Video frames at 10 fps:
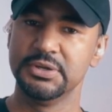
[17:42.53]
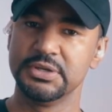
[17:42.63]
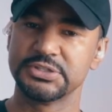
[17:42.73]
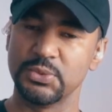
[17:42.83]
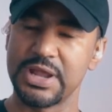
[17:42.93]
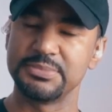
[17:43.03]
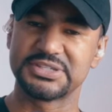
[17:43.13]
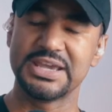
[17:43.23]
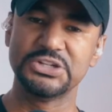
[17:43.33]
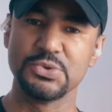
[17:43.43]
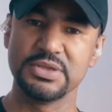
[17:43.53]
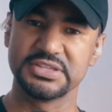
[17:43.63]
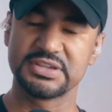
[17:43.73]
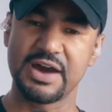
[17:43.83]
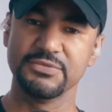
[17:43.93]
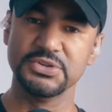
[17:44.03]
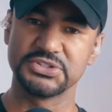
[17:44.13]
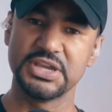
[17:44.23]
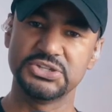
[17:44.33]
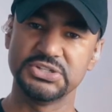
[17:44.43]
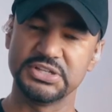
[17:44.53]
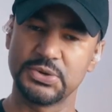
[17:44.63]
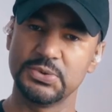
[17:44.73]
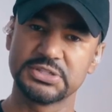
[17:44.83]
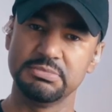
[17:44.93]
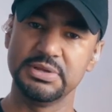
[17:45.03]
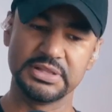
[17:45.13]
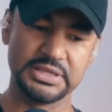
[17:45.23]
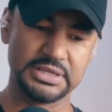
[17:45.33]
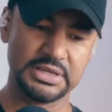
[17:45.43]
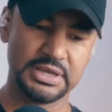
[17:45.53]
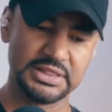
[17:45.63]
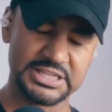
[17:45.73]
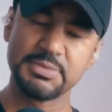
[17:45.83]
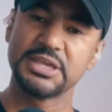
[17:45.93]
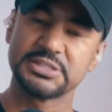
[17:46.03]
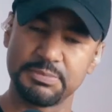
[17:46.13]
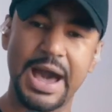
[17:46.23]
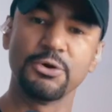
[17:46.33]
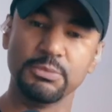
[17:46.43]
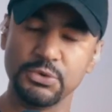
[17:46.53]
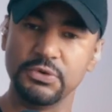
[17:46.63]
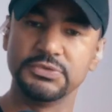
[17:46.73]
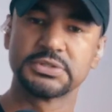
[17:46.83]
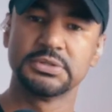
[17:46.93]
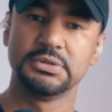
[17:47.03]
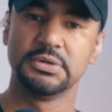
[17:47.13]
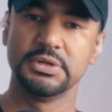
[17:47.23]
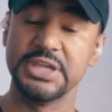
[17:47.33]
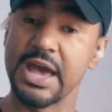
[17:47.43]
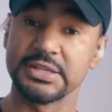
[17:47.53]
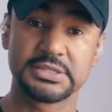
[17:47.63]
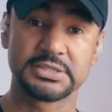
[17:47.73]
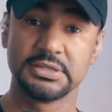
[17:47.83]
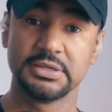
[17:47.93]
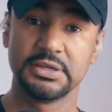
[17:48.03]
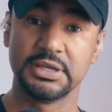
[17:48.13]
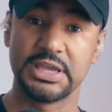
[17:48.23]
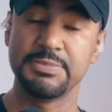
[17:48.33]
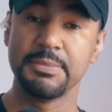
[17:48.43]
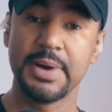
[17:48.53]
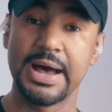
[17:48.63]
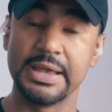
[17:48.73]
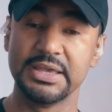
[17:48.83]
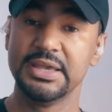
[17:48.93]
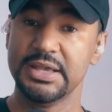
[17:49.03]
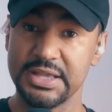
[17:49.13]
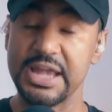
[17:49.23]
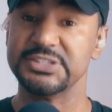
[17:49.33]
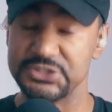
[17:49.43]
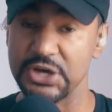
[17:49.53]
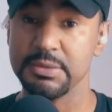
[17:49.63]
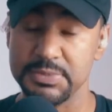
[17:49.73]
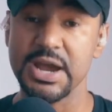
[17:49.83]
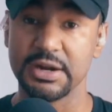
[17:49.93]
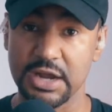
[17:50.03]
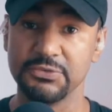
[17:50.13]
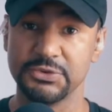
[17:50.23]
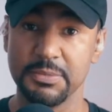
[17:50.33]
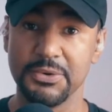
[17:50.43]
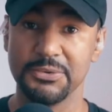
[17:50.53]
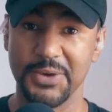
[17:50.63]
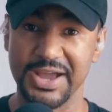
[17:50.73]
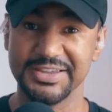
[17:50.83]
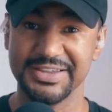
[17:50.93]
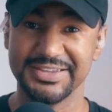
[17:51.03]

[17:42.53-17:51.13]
So what I'm saying during this conversation is ultimately, let's make some power moves. Yes, keep in mind, it's gonna be uncomfortable, right?